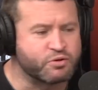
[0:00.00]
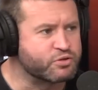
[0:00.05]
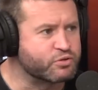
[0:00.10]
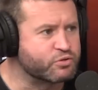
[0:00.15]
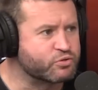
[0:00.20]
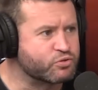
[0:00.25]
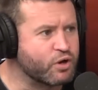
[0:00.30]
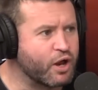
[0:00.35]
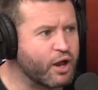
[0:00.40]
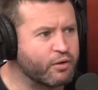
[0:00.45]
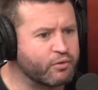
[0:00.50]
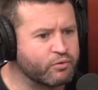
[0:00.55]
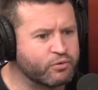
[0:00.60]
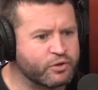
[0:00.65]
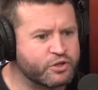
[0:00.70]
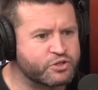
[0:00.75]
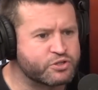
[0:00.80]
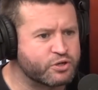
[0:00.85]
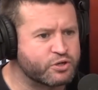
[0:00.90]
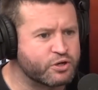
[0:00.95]
to
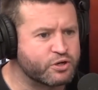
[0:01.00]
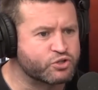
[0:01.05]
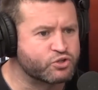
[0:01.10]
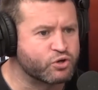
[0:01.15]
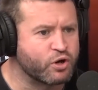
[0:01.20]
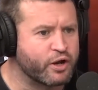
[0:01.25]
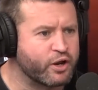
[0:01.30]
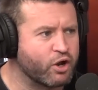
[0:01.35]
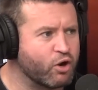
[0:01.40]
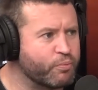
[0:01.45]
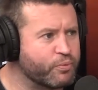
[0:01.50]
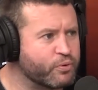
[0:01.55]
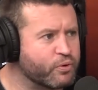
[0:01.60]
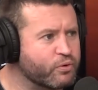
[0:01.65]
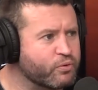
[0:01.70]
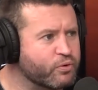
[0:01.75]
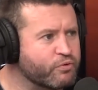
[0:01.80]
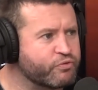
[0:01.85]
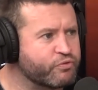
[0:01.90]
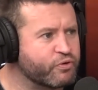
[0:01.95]
listen and try and help you if you